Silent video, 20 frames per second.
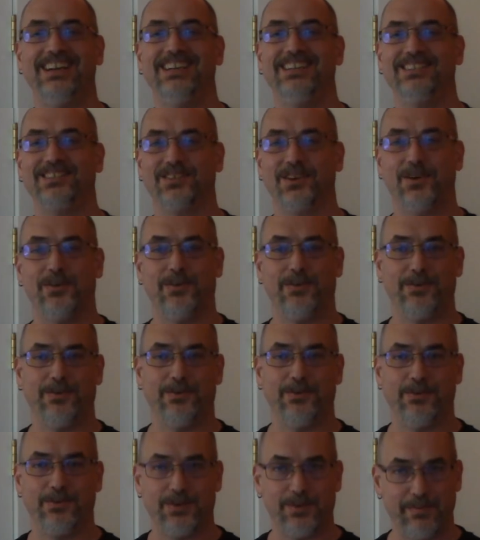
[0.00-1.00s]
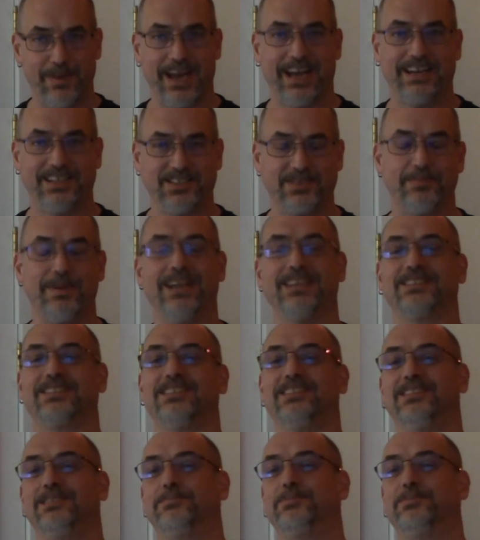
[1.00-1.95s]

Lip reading: So the man is masculine